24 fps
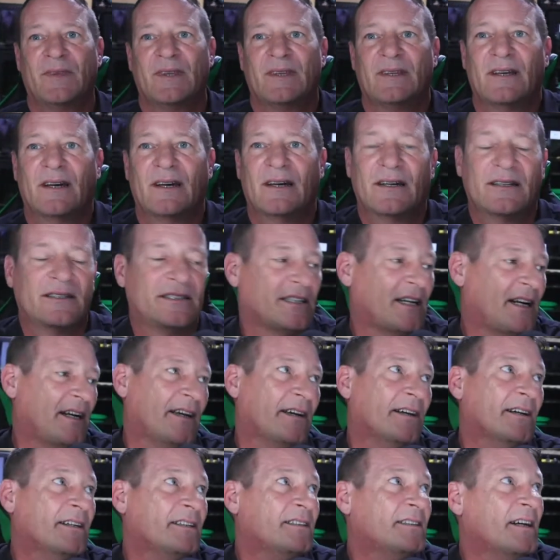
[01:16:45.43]
uh, China
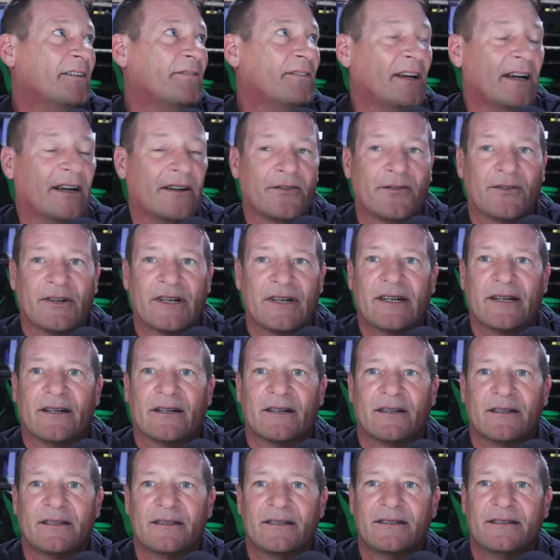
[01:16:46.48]
hutch I've got over here.
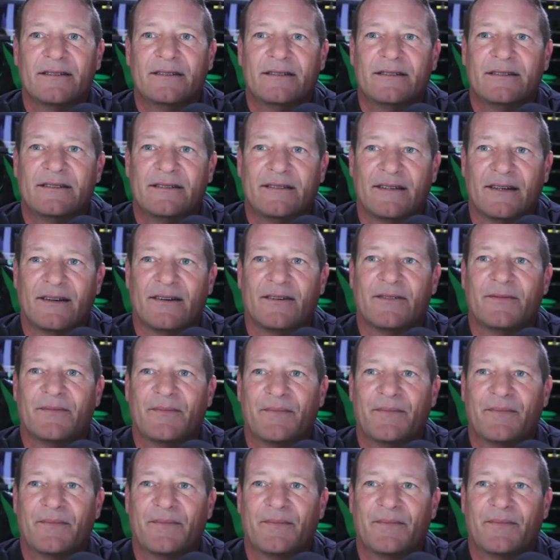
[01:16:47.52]
So.